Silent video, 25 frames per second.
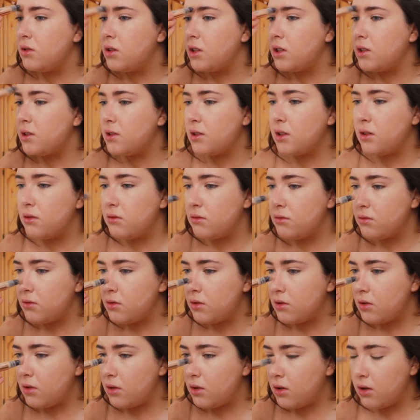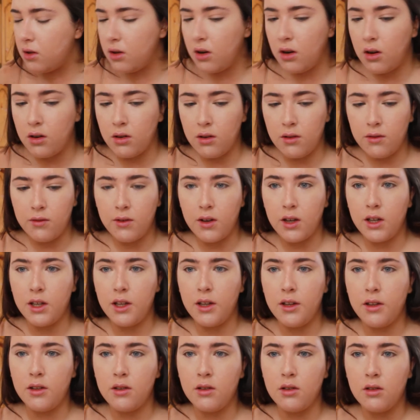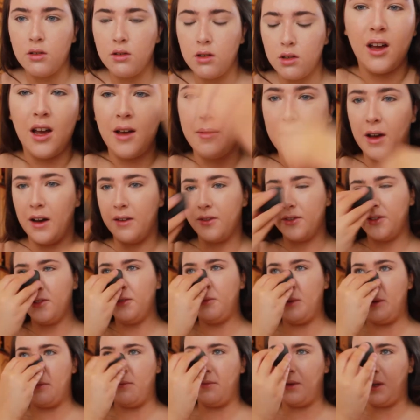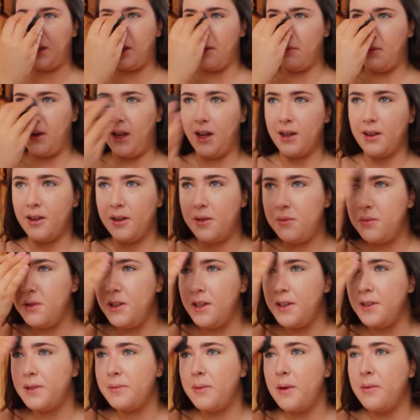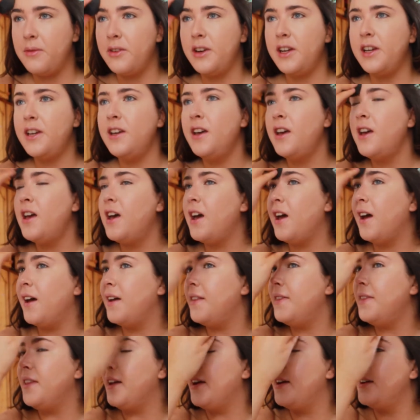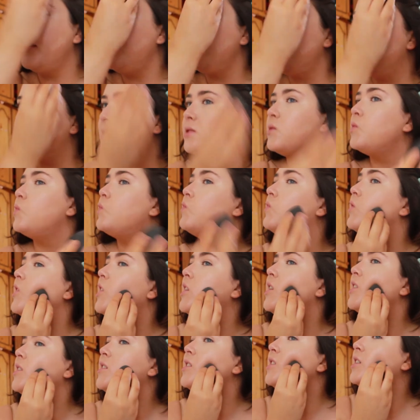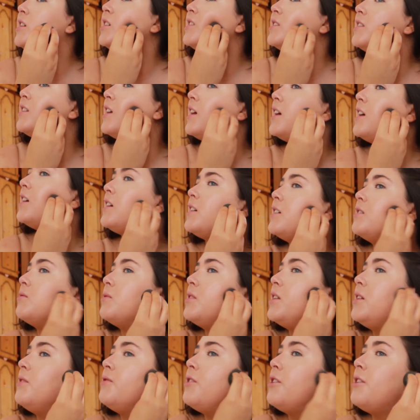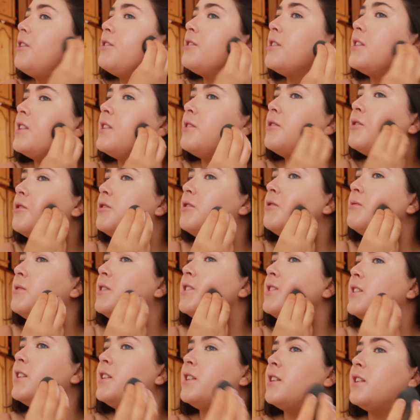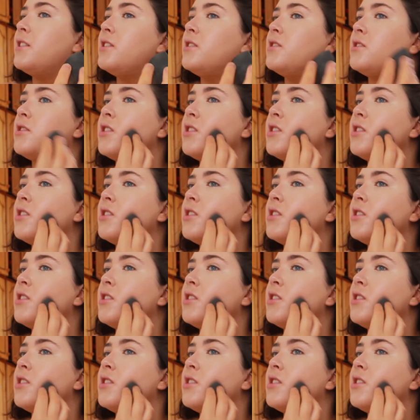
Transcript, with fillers: I sound horrifying. I'm after remembering a Black Eyed Peas memory, and that is when they sang, when I found out that they were going to be singing